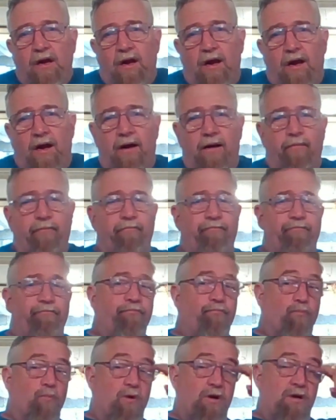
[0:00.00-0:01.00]

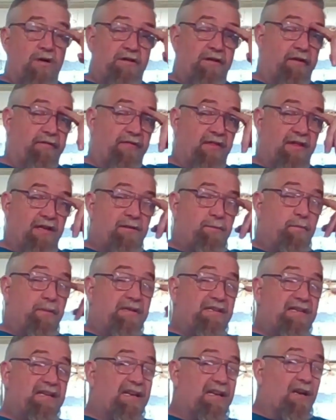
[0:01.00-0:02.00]
Would I serve this
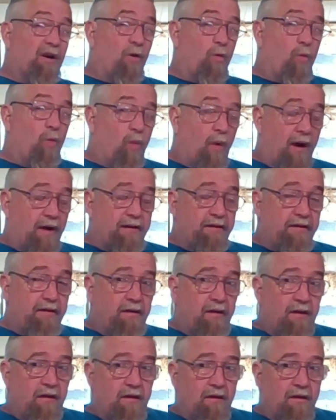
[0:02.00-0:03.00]
particular one